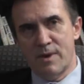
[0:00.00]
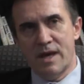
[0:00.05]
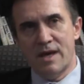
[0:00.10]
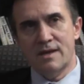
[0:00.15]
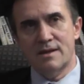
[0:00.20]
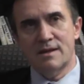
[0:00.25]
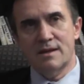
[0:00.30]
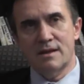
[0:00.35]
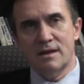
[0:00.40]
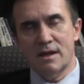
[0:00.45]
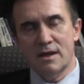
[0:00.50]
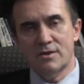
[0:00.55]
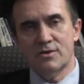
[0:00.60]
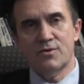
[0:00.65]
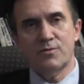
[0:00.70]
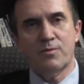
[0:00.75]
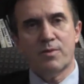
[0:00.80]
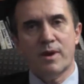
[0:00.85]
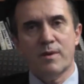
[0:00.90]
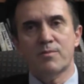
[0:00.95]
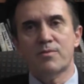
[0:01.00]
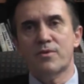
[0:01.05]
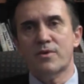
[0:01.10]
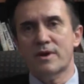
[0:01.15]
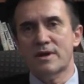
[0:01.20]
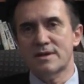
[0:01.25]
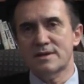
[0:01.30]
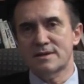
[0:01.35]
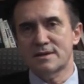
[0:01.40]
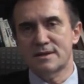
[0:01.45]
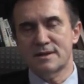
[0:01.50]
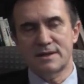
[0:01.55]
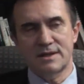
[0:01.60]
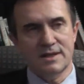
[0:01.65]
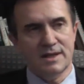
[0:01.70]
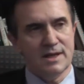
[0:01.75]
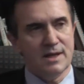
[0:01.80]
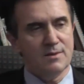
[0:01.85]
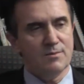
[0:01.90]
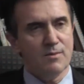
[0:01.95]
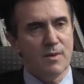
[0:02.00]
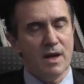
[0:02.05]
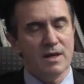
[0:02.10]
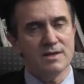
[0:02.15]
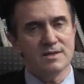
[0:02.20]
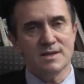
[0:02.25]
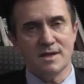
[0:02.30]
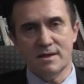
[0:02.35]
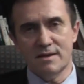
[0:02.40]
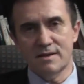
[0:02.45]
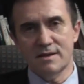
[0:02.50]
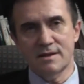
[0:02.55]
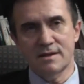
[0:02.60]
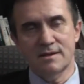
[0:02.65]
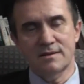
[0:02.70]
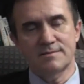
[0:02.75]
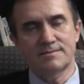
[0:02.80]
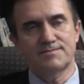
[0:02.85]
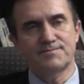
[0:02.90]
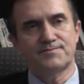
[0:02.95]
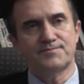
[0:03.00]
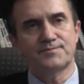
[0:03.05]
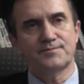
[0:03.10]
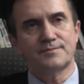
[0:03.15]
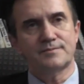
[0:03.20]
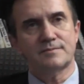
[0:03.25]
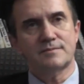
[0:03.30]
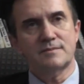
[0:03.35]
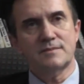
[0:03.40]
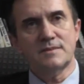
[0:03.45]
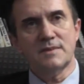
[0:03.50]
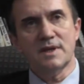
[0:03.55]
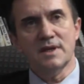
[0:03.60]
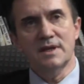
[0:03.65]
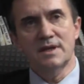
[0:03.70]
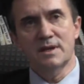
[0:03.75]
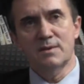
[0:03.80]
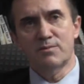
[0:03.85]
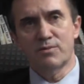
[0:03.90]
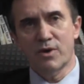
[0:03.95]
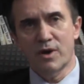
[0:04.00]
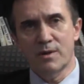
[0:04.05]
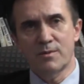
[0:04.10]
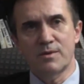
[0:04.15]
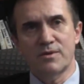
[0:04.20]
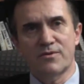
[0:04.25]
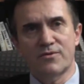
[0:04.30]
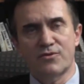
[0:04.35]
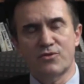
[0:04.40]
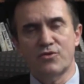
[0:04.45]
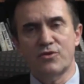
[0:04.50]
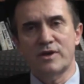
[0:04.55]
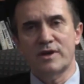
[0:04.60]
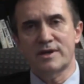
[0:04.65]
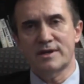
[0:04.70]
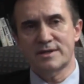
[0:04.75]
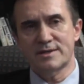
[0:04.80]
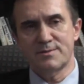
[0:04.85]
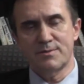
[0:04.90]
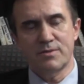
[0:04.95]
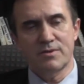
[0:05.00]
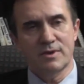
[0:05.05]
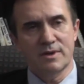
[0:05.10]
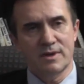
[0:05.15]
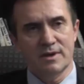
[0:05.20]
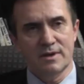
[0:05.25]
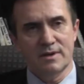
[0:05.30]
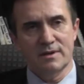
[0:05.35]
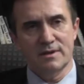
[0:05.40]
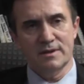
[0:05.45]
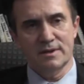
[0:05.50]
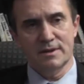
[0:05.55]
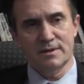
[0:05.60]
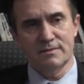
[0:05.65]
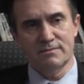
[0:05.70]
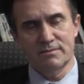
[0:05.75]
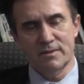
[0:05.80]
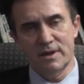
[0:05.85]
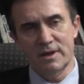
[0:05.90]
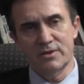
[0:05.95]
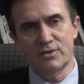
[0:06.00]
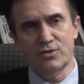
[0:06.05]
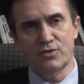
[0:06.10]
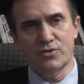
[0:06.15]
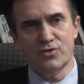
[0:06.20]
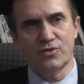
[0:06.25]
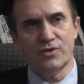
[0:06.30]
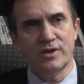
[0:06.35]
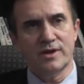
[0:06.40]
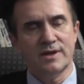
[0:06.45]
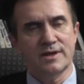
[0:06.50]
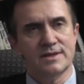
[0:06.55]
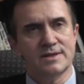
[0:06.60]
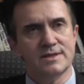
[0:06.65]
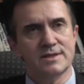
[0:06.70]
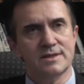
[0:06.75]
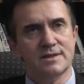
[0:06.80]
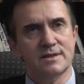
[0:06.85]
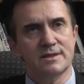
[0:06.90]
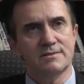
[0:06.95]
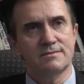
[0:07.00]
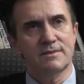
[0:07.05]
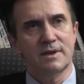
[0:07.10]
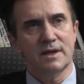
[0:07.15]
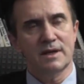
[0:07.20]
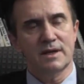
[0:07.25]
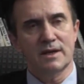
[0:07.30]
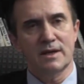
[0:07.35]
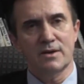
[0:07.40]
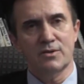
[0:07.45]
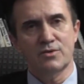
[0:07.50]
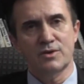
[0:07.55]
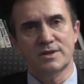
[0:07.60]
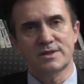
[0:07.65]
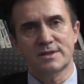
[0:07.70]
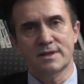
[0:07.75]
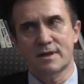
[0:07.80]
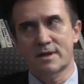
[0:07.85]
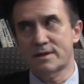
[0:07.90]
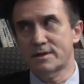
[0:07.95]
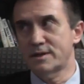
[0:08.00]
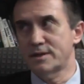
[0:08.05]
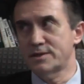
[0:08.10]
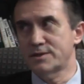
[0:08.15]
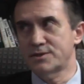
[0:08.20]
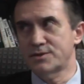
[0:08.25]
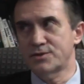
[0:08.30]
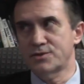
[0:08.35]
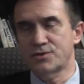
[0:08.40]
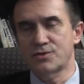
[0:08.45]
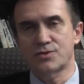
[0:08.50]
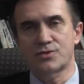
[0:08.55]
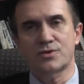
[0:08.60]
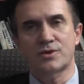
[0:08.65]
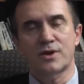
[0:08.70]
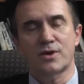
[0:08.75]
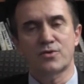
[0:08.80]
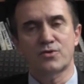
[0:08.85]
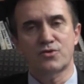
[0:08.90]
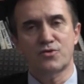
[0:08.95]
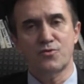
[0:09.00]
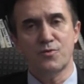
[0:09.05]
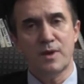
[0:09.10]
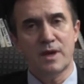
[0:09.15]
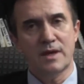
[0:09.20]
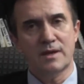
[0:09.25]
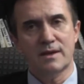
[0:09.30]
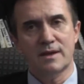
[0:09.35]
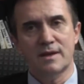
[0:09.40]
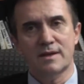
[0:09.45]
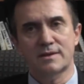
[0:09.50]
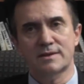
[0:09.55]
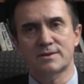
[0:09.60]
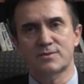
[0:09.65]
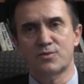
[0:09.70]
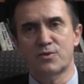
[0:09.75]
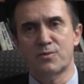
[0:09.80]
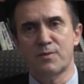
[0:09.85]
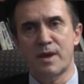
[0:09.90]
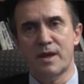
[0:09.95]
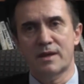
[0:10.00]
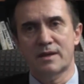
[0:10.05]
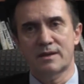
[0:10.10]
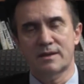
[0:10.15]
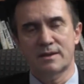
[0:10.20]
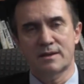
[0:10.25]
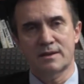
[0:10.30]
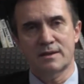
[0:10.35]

made a lot of preparation here at Mon General. Probably a few years, 2-3 years ago, we started to go to meetings. We met